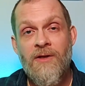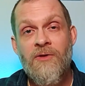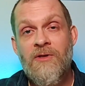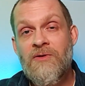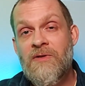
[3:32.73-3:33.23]

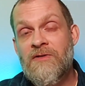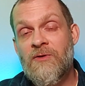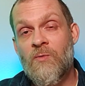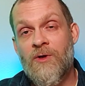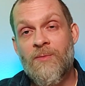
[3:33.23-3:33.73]
You can do this
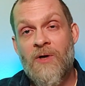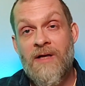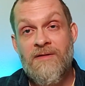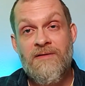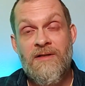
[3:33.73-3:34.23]
in a word
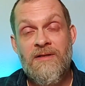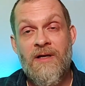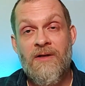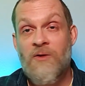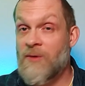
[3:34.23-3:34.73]
processing
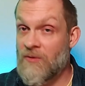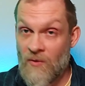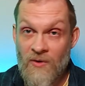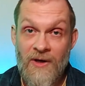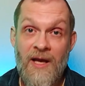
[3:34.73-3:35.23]
document
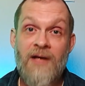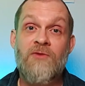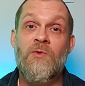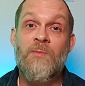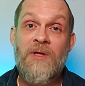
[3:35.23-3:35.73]
or an
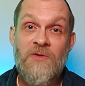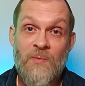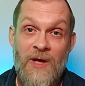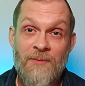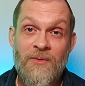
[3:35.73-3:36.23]
actual piece
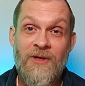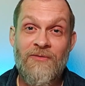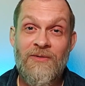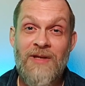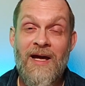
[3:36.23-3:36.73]
of paper
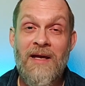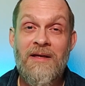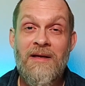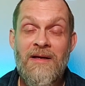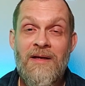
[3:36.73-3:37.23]
if you like.
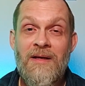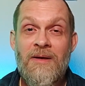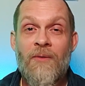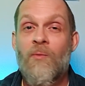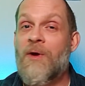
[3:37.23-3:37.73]

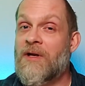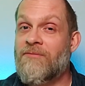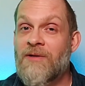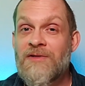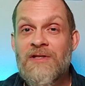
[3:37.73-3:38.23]

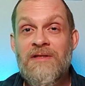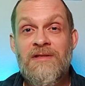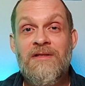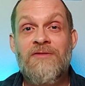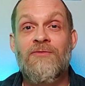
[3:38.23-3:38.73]
Whatever is
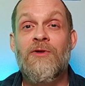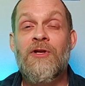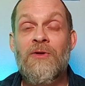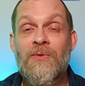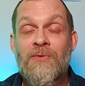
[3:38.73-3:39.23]
easiest for
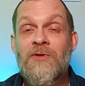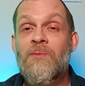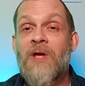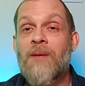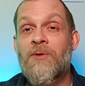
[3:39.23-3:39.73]
you to
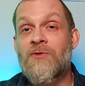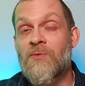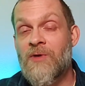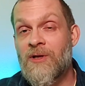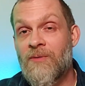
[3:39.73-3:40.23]
be able to
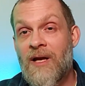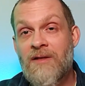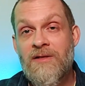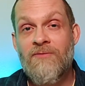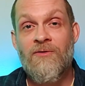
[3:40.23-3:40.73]

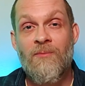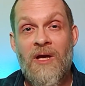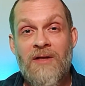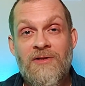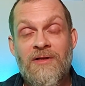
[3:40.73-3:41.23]
rearrange
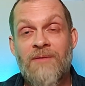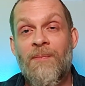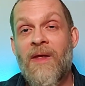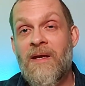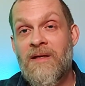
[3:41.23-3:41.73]
information
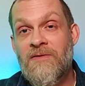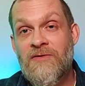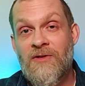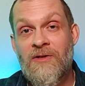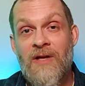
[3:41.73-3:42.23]
and
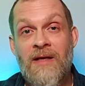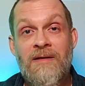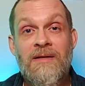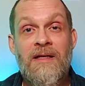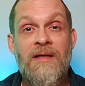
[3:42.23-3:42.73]
insert and
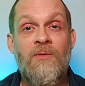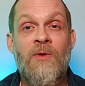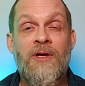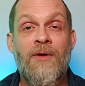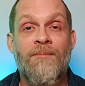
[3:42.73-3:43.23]
delete at
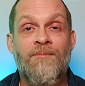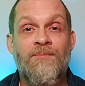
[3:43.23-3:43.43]
will.